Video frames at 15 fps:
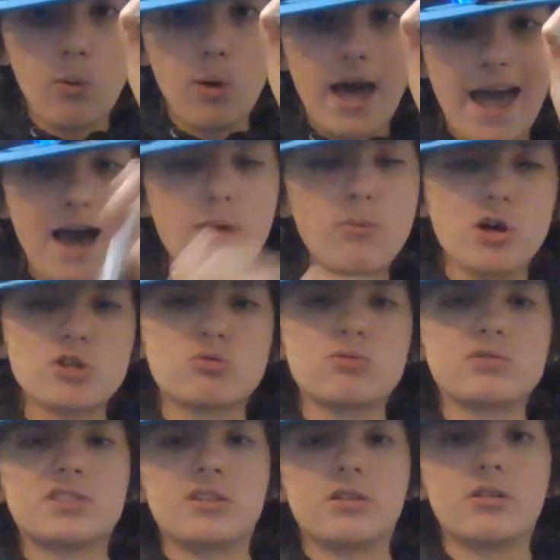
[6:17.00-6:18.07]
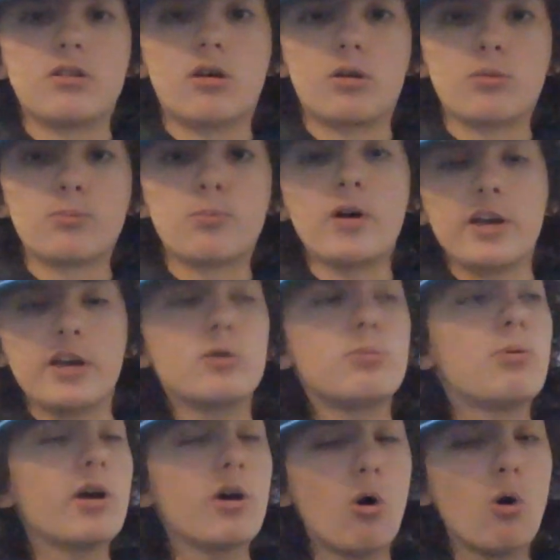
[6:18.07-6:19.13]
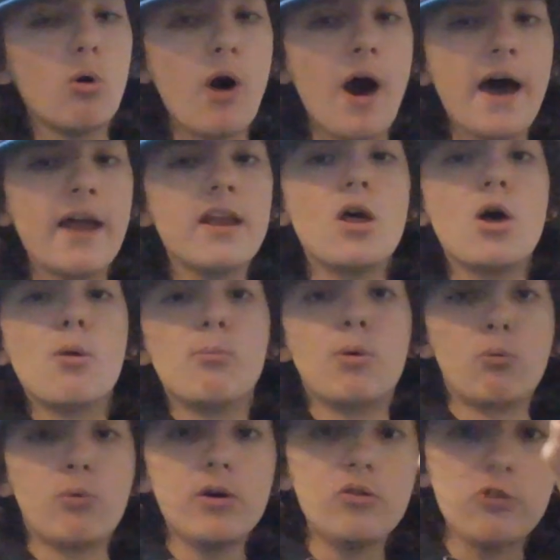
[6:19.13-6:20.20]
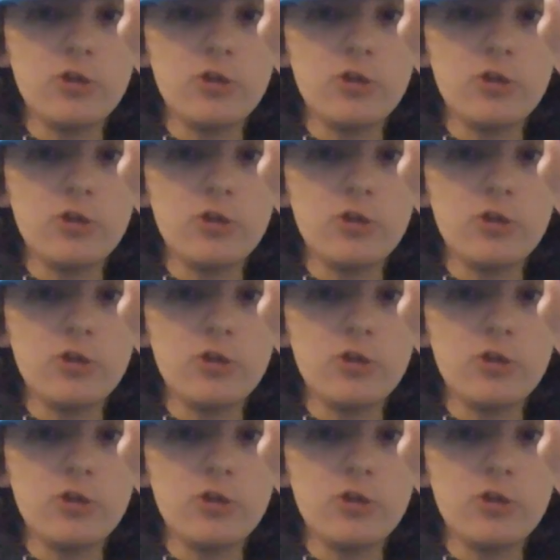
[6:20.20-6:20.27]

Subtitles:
How much will Terrion Arnold play? He'll play a whole lot, but will